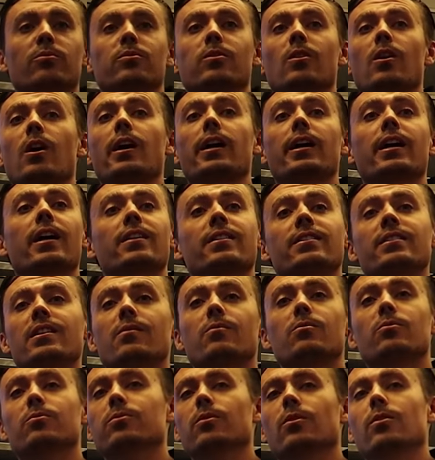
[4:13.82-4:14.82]
flying had
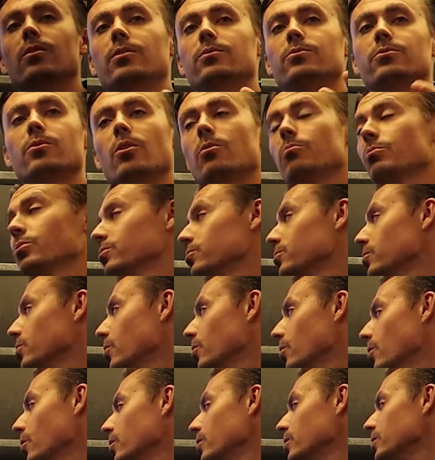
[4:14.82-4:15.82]
never flown a drone
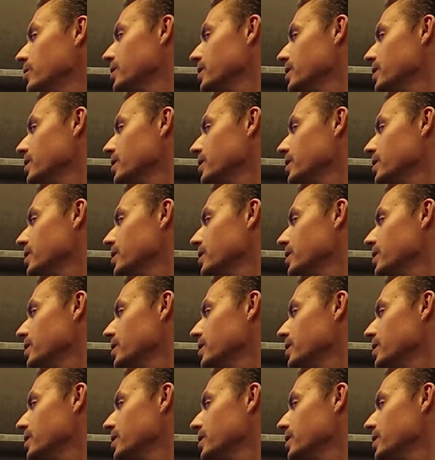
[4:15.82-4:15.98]
before.